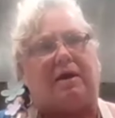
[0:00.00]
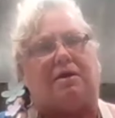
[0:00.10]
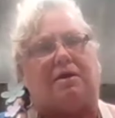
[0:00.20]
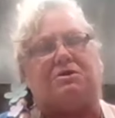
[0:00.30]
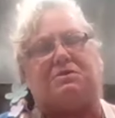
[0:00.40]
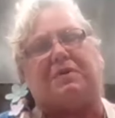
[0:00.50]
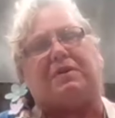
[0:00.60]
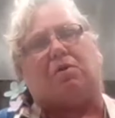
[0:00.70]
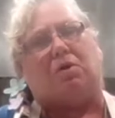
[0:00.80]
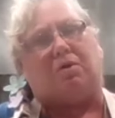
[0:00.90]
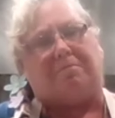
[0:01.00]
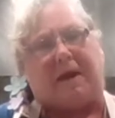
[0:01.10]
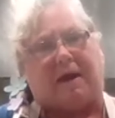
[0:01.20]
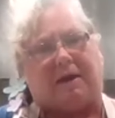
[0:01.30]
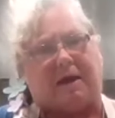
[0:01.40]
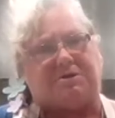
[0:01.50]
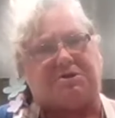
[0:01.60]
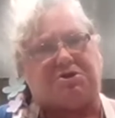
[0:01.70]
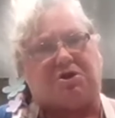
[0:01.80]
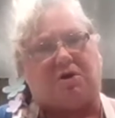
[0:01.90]
and it used to be the old
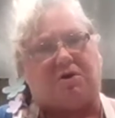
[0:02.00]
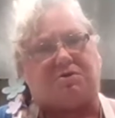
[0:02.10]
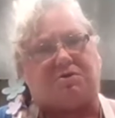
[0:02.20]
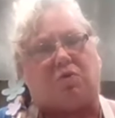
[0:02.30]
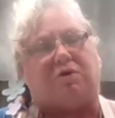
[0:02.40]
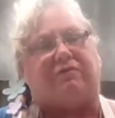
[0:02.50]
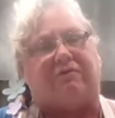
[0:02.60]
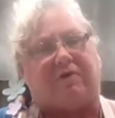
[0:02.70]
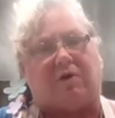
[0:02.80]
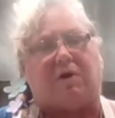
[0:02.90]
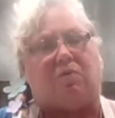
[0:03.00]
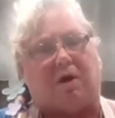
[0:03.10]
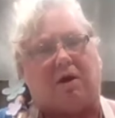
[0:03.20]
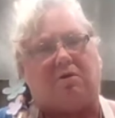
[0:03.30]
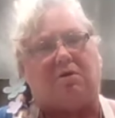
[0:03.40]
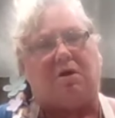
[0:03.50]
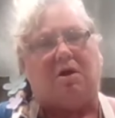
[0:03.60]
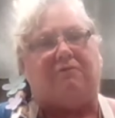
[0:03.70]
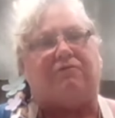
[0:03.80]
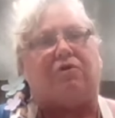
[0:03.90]
mayonnaise jars worked very well
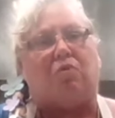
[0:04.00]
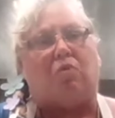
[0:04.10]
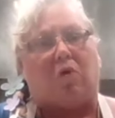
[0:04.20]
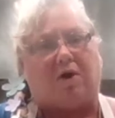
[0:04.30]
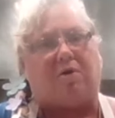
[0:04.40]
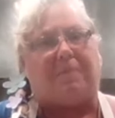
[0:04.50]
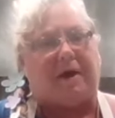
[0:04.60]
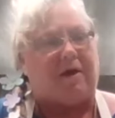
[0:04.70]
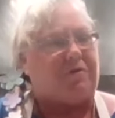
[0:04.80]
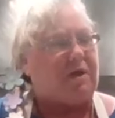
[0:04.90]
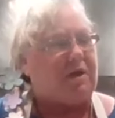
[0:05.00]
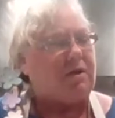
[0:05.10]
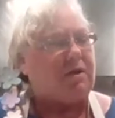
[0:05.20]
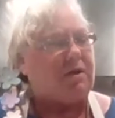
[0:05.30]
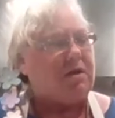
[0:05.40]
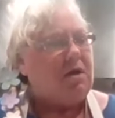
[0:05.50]
for water bathing